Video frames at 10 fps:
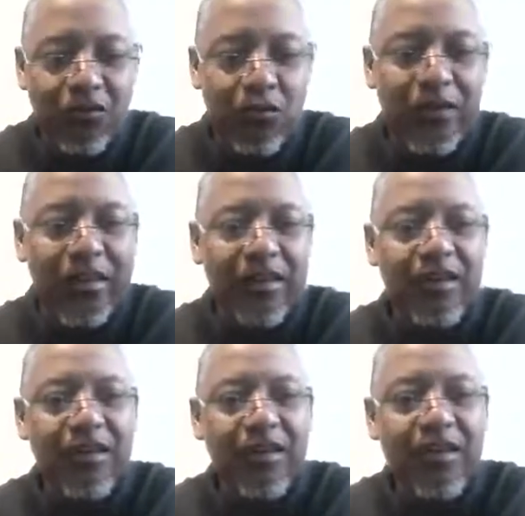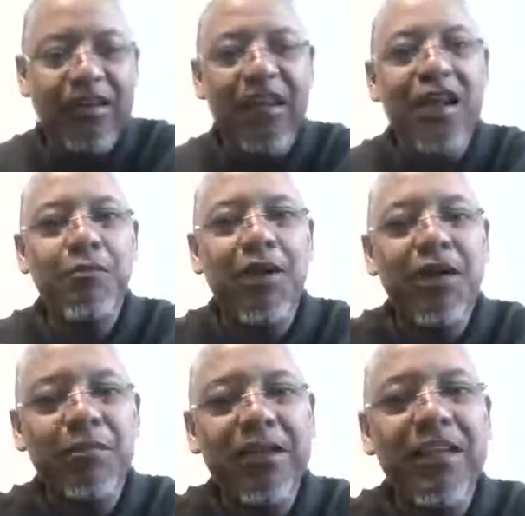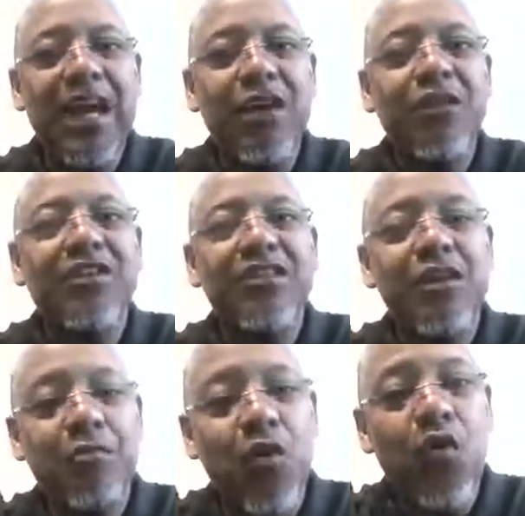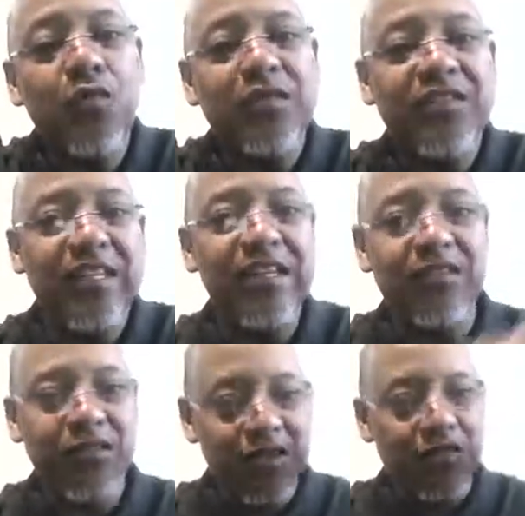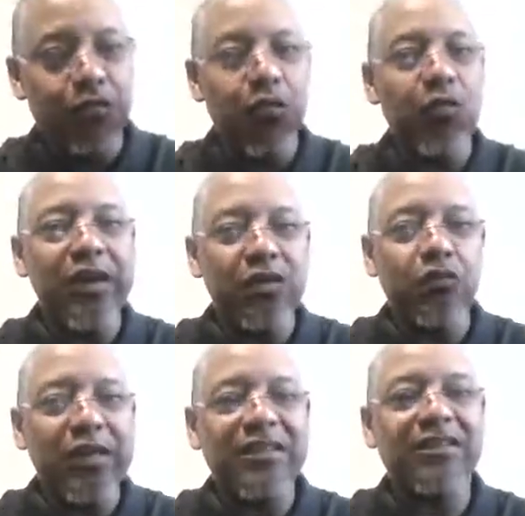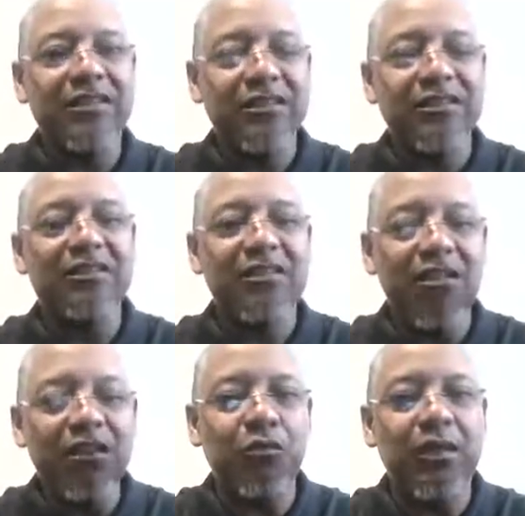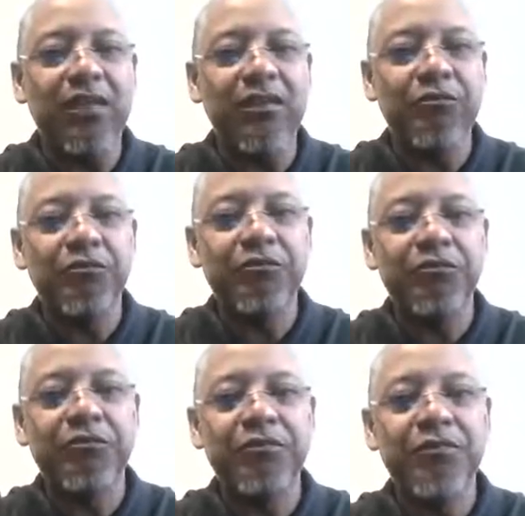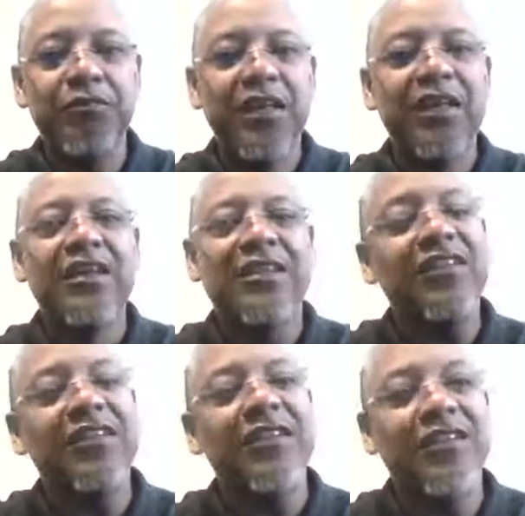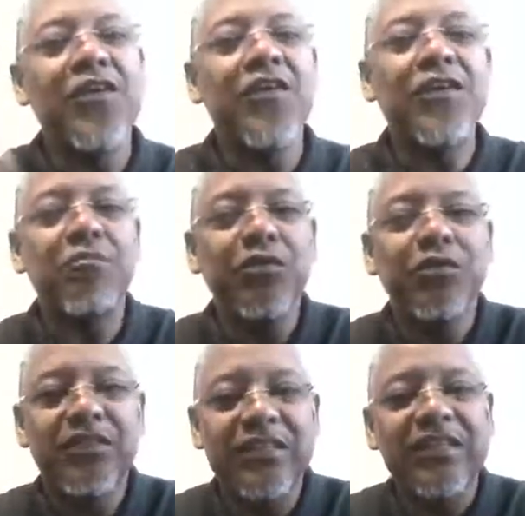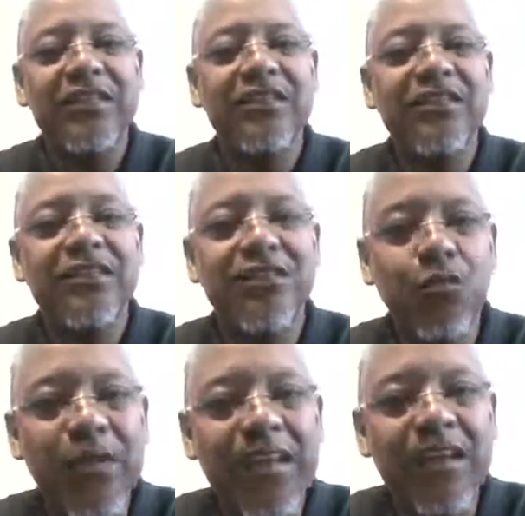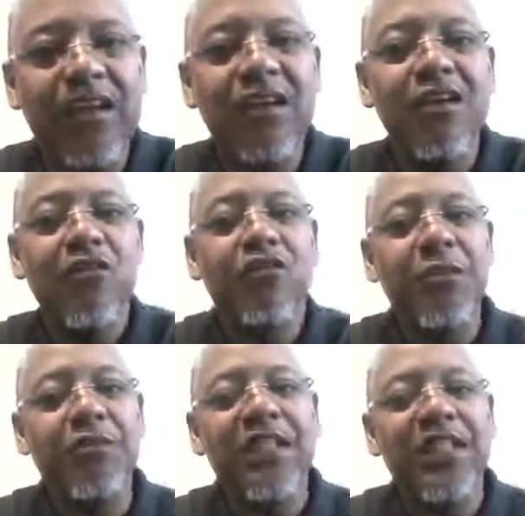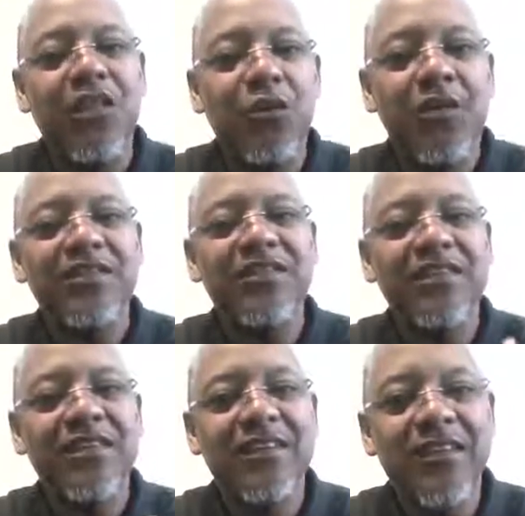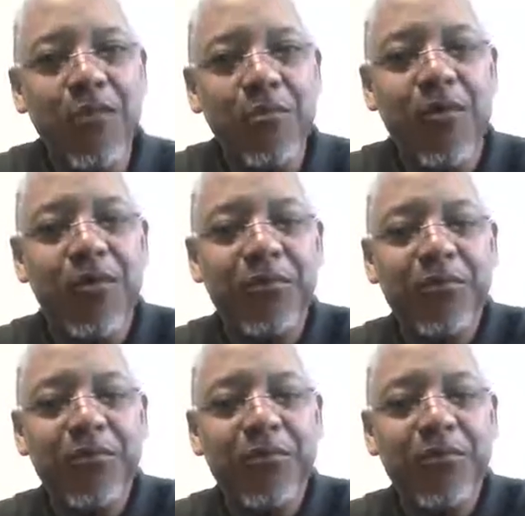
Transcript: 20 and came up, and now it's up over 10 from where it was to start with. That's a 30% swing from the lowest number.